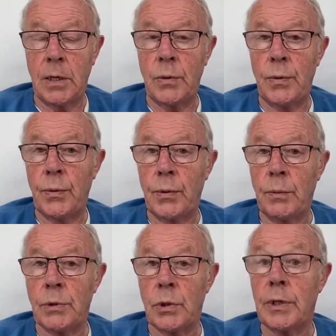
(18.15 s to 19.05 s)
They all thought
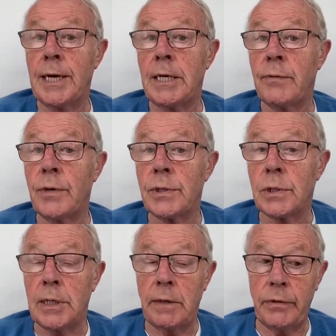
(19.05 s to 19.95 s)
it was a good idea for us
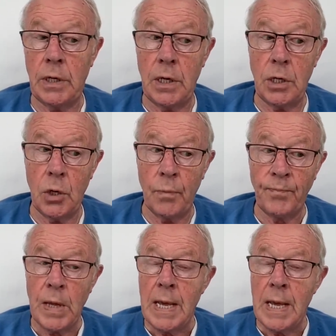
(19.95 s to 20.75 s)
to leave the EU.